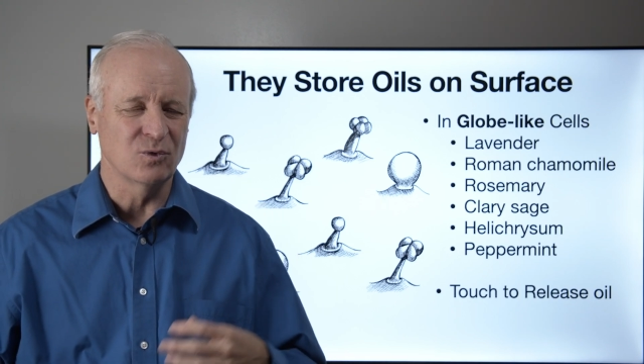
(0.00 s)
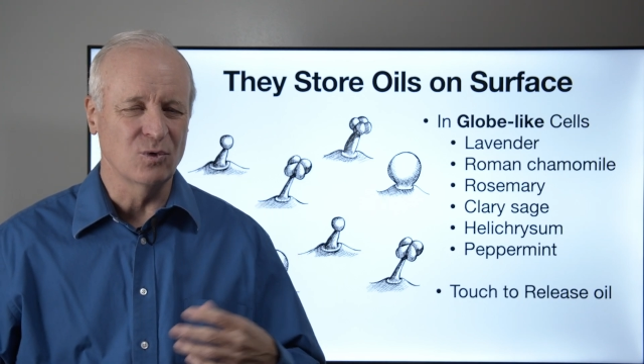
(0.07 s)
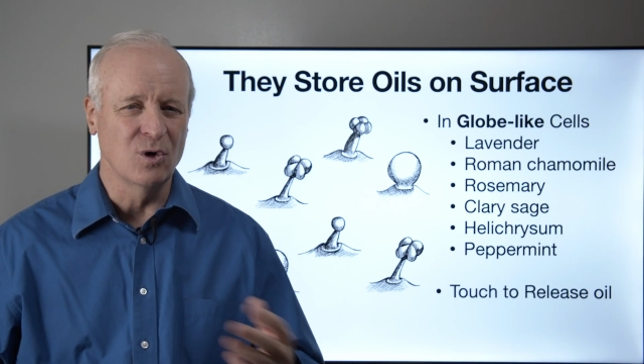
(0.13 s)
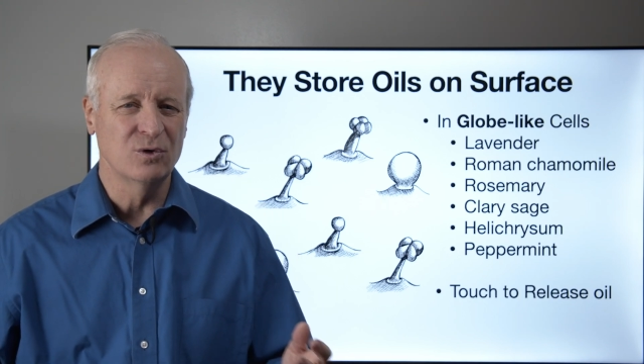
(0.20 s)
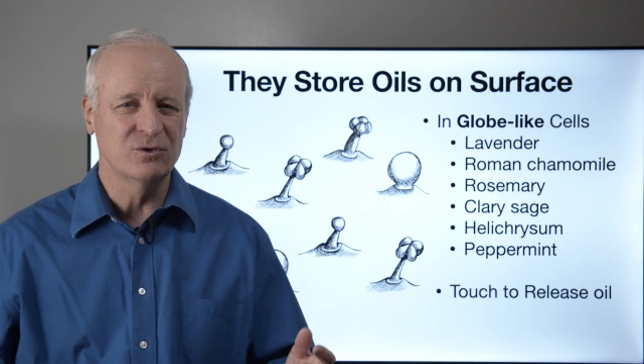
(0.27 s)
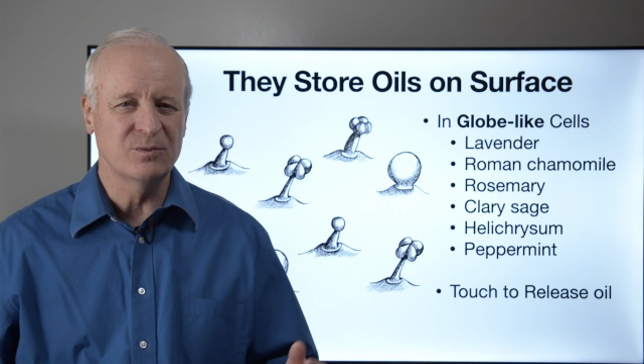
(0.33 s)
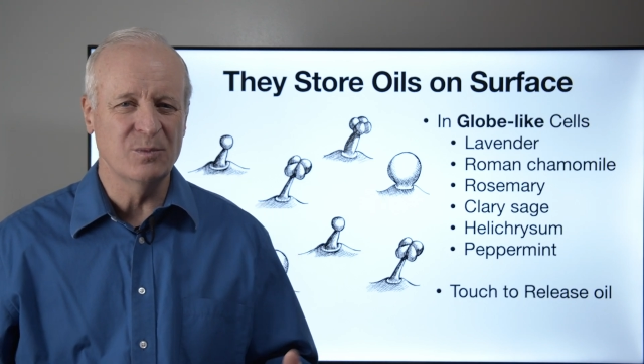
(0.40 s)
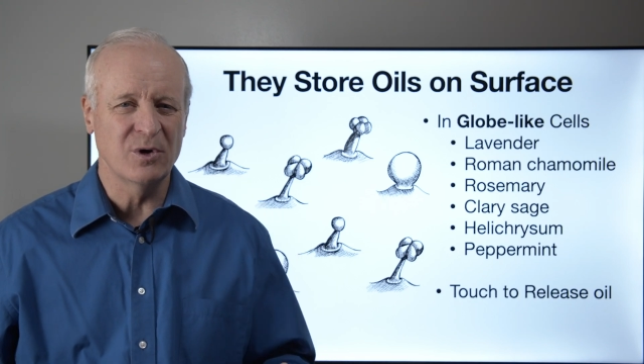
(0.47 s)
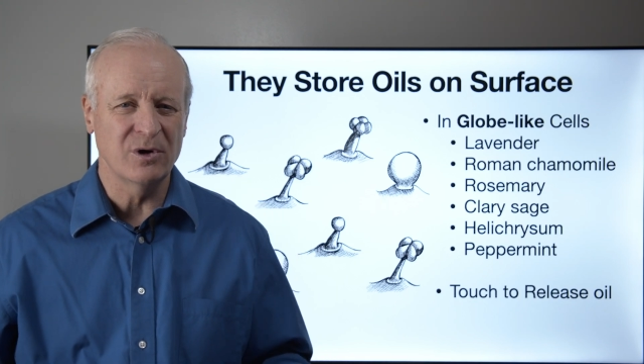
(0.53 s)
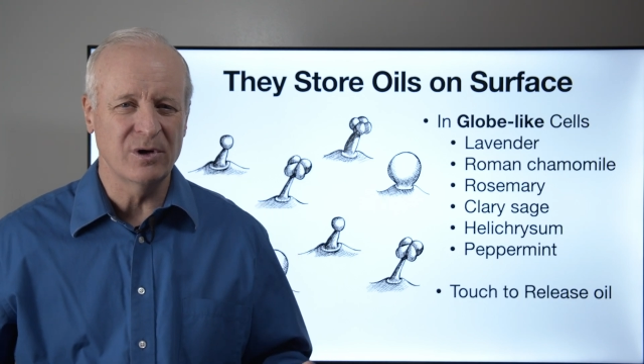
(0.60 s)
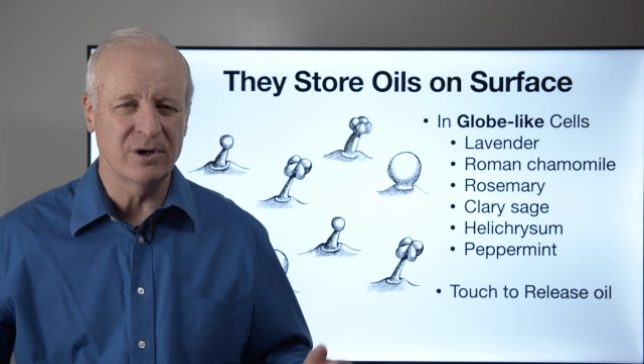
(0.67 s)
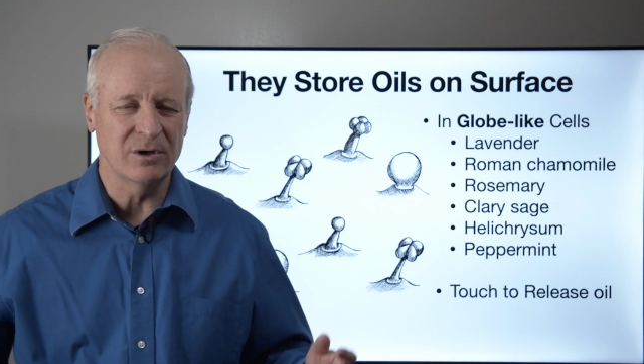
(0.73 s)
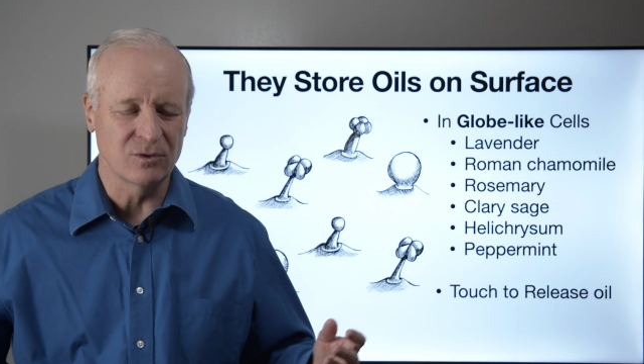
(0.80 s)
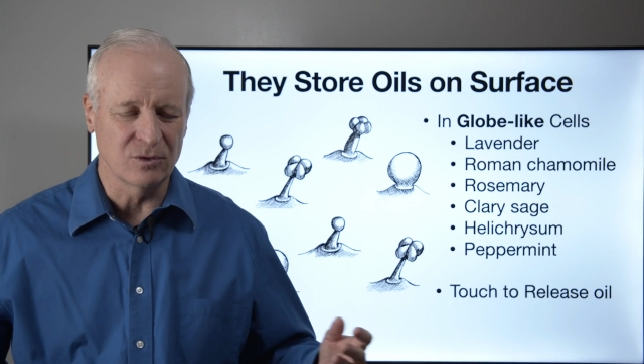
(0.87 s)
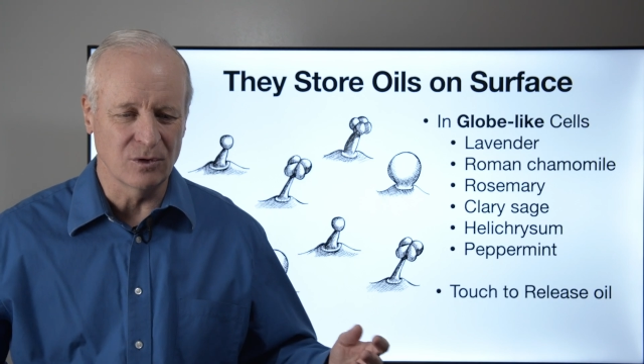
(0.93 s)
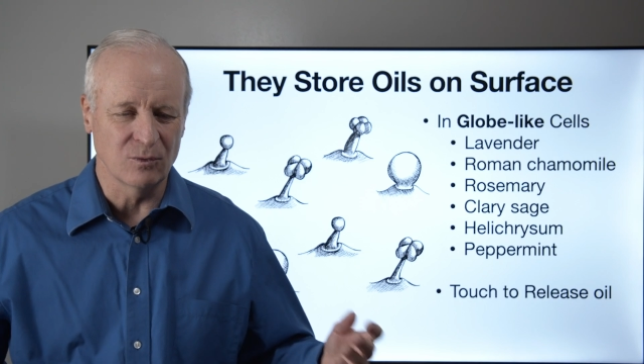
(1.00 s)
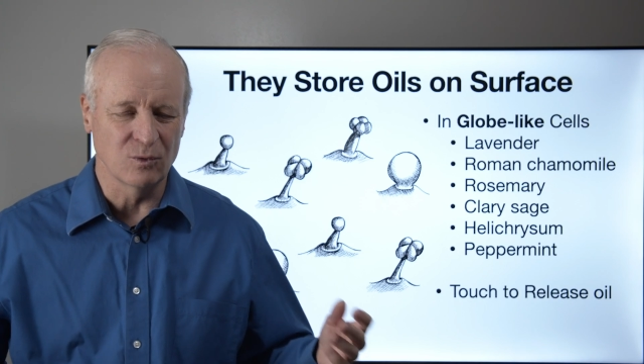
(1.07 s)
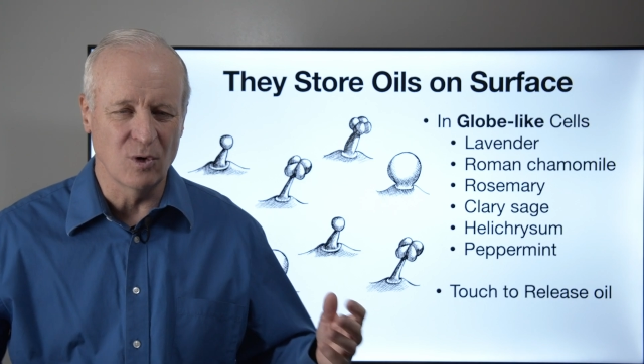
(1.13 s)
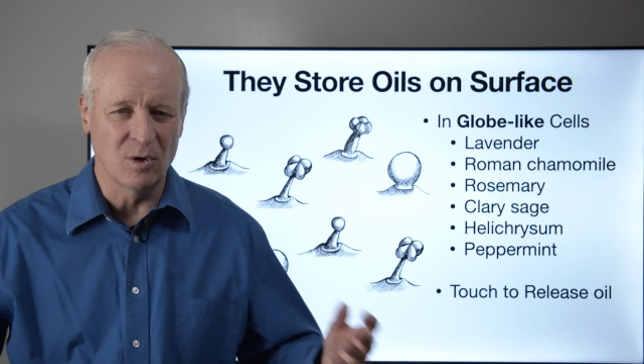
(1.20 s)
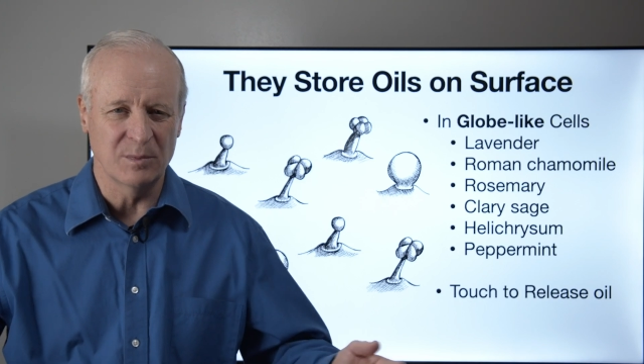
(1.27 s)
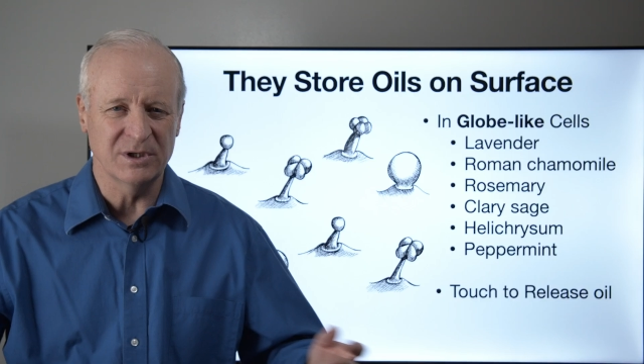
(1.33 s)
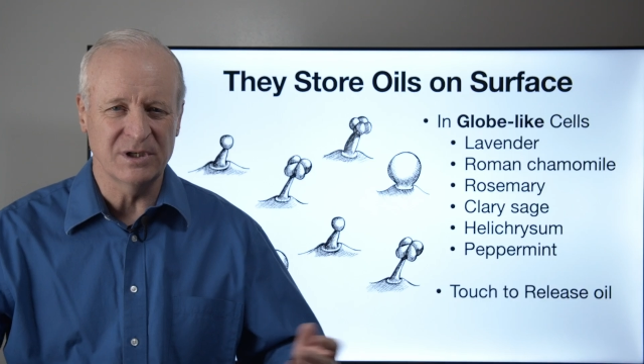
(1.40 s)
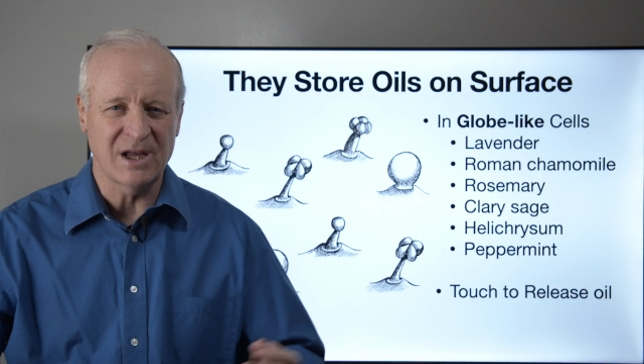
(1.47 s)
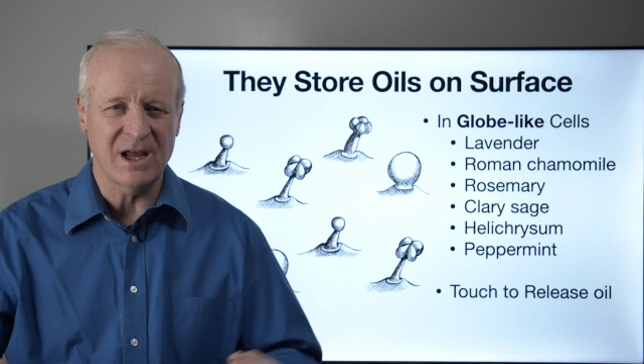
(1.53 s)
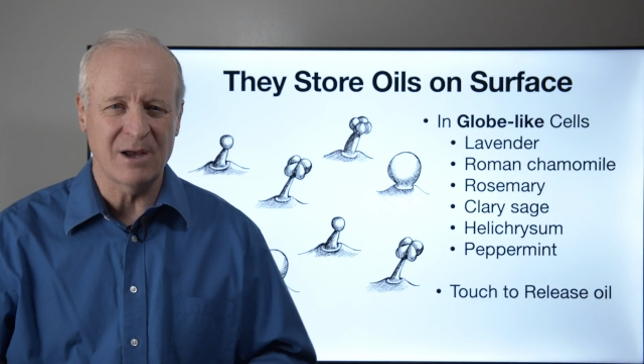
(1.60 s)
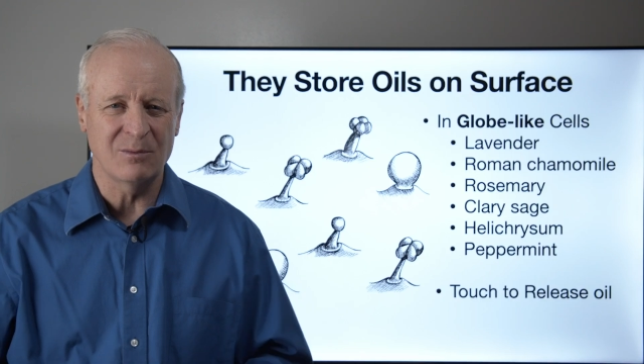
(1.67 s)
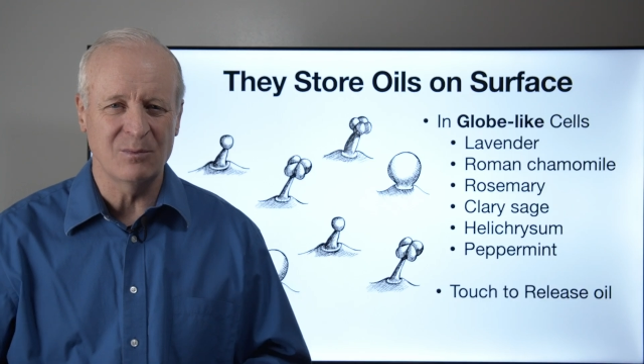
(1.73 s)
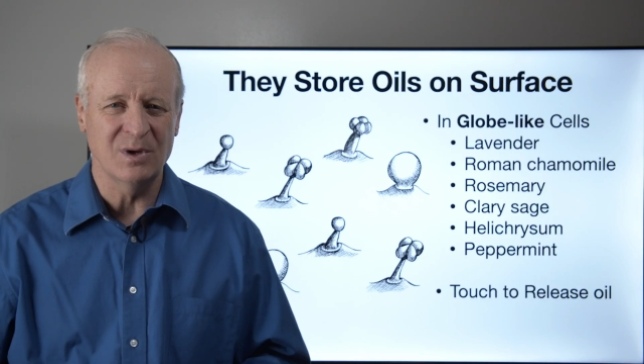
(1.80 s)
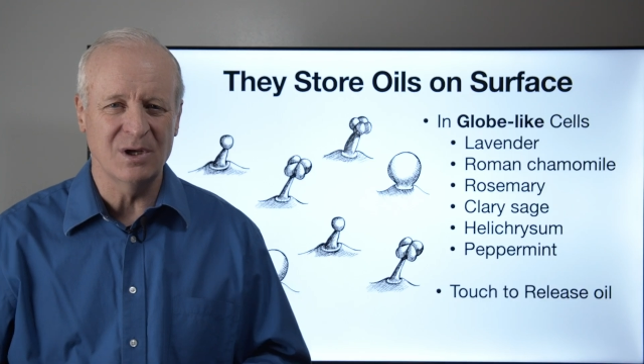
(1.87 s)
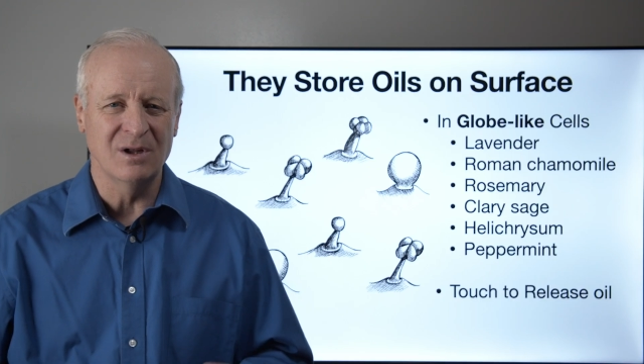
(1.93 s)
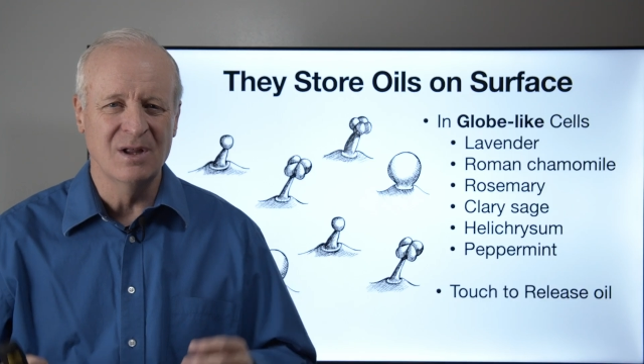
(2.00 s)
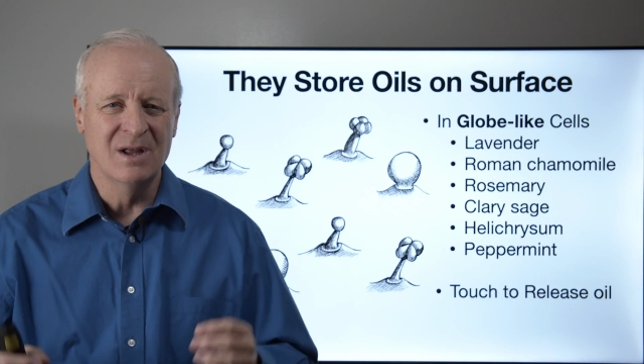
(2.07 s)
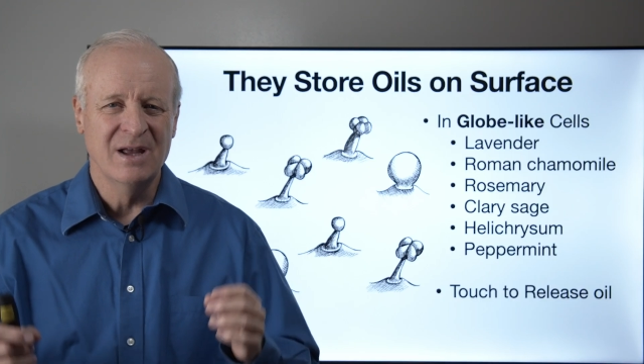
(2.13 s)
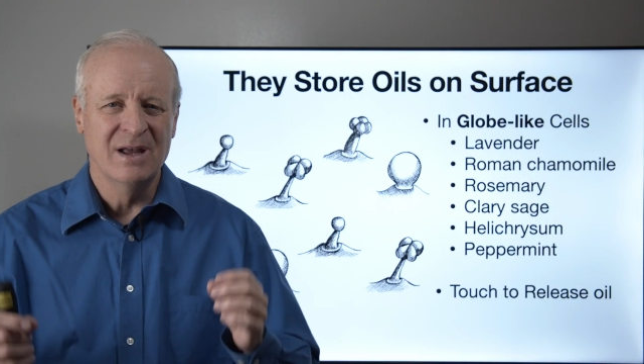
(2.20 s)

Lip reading: rosemary, or Roman chamomile,